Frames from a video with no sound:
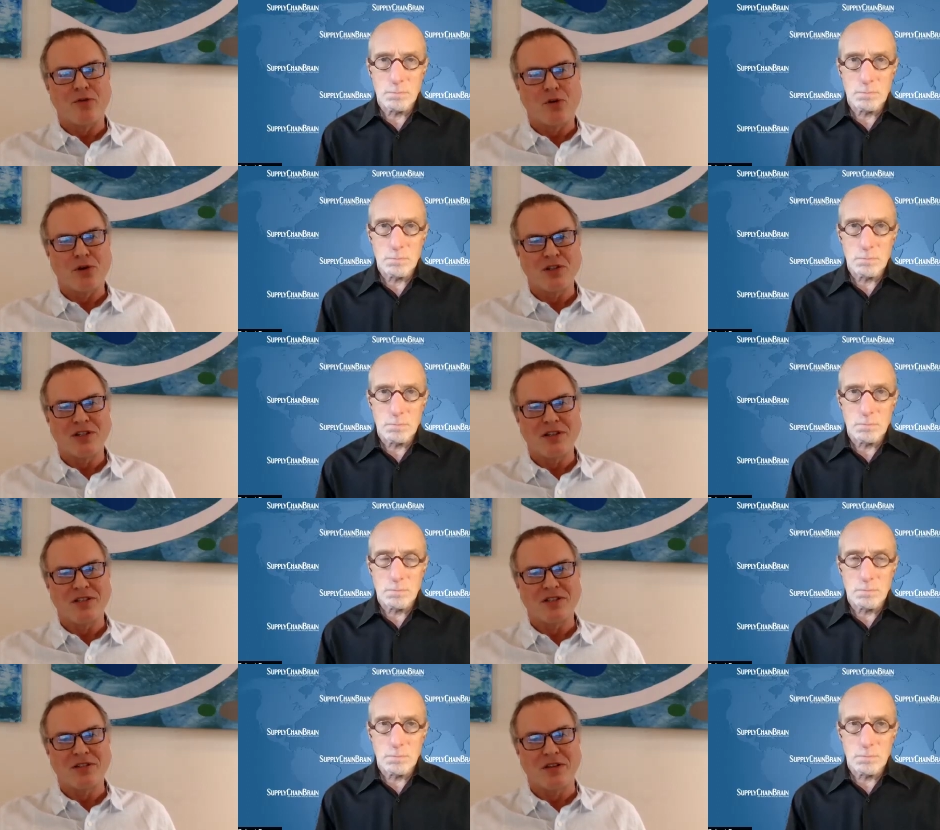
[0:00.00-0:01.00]
Speaker 1: for as, as
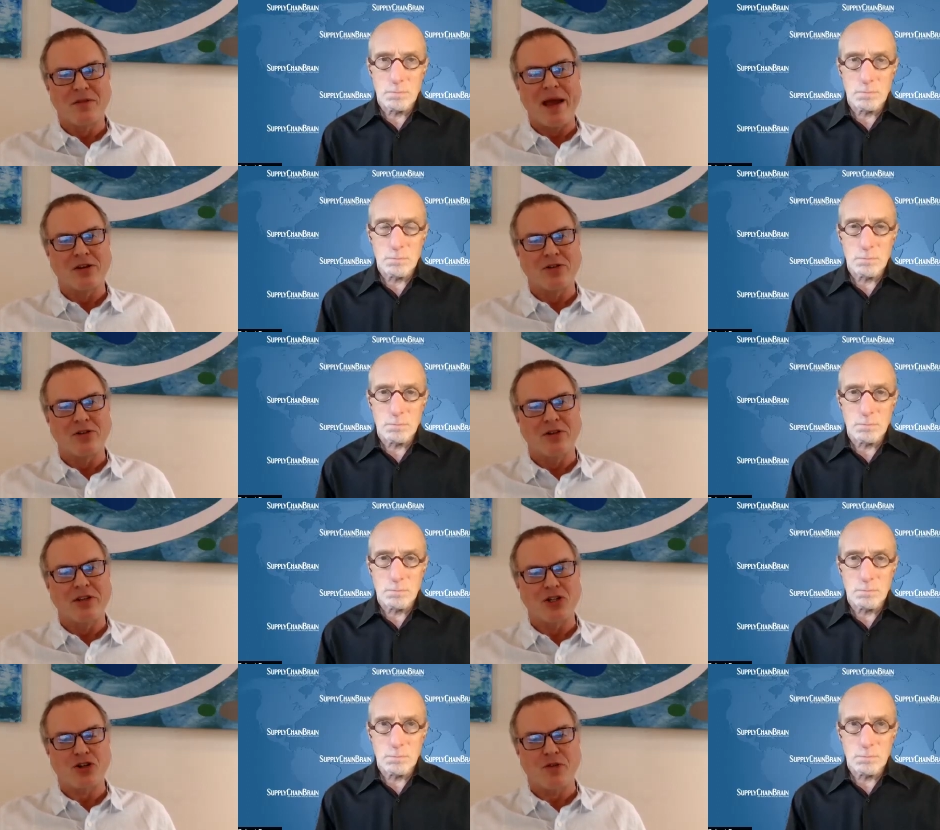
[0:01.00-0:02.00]
to the magnitude that they
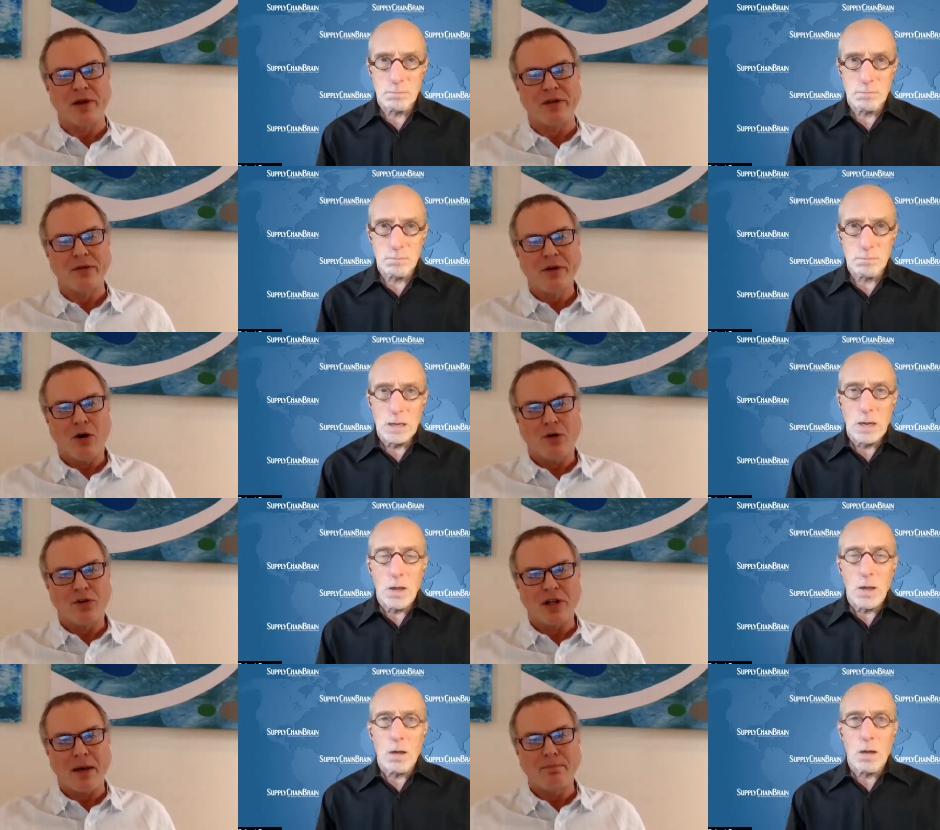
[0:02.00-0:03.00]
should
Speaker 2: have been over
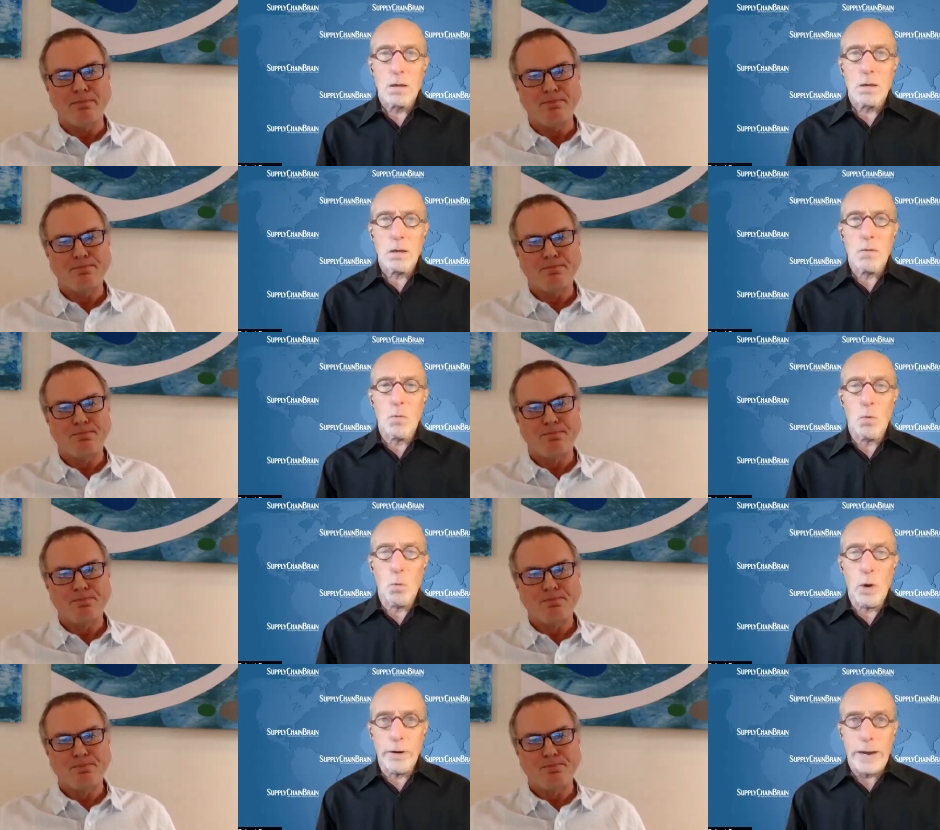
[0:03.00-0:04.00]
time.
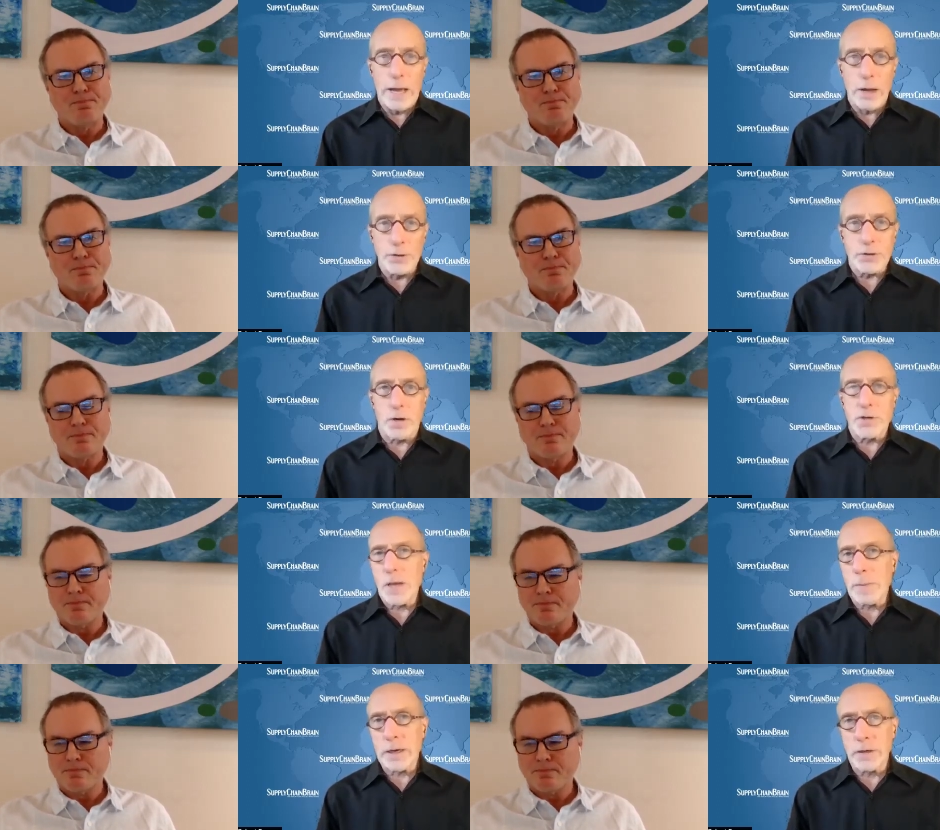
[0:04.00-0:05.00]
Where else are
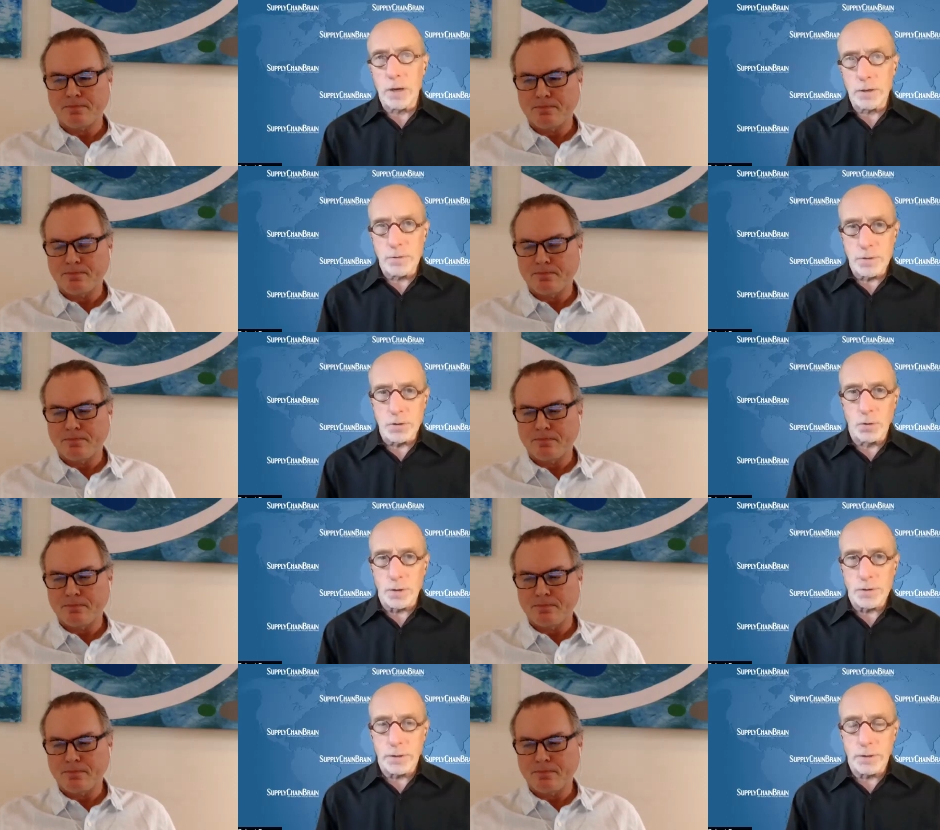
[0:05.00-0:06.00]
semiconductors
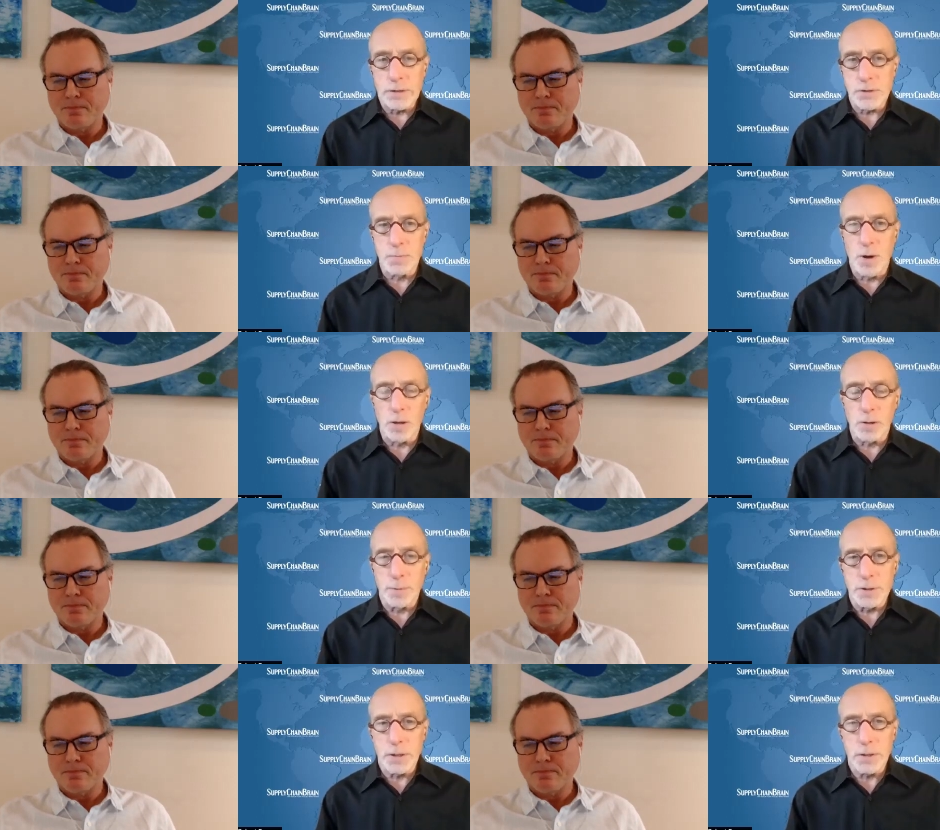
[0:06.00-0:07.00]
sourced in that smaller
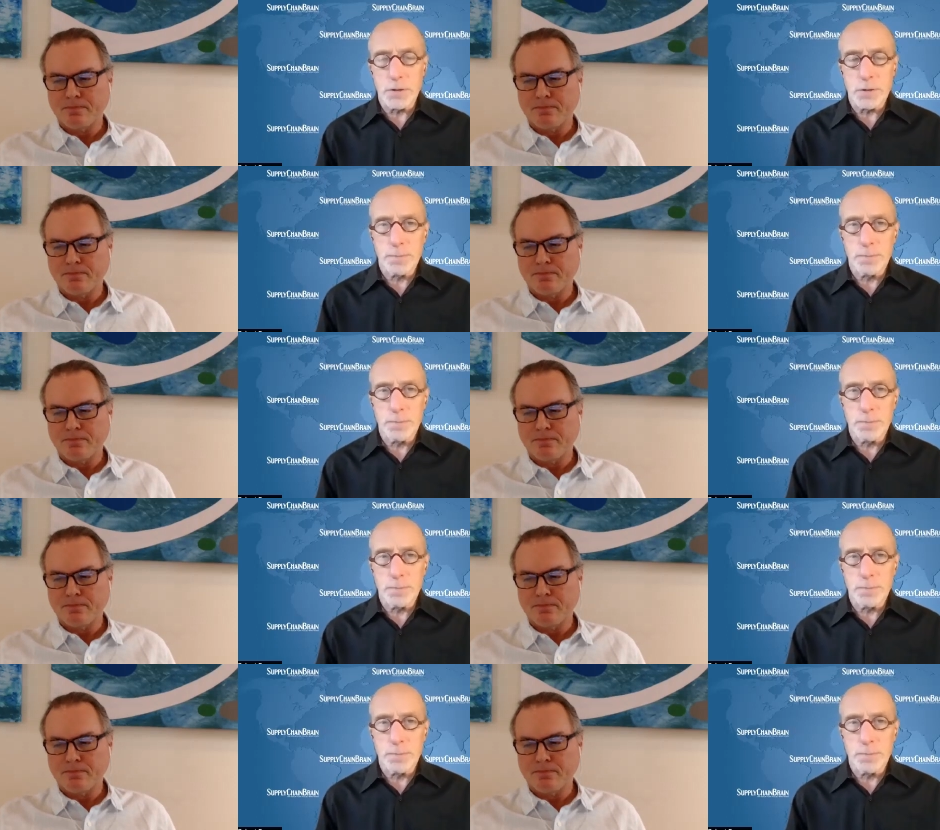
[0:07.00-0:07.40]
percentage?